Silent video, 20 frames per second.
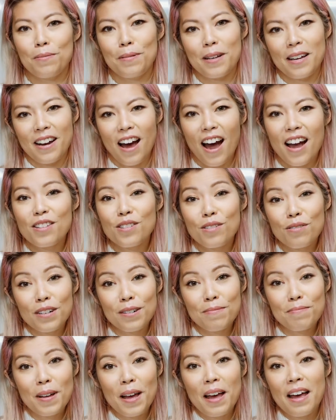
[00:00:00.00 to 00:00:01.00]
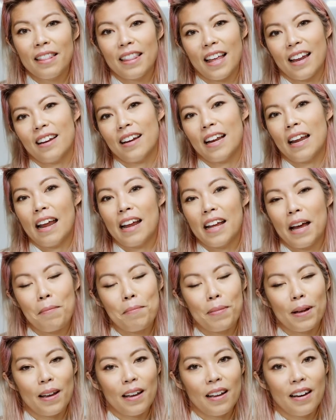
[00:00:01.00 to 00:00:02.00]
to be an ice cream that it
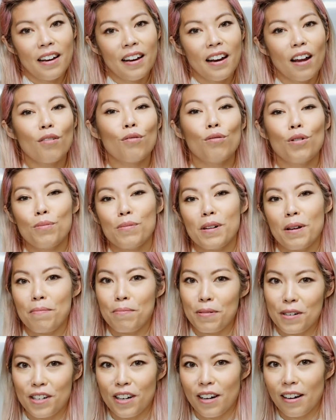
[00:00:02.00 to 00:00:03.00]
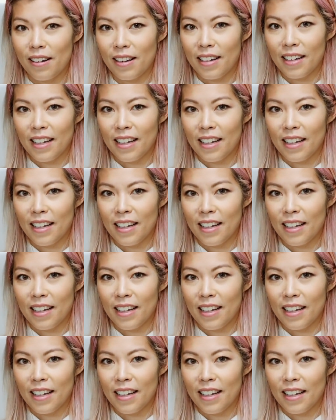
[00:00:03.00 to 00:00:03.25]
can be eaten at room temperature.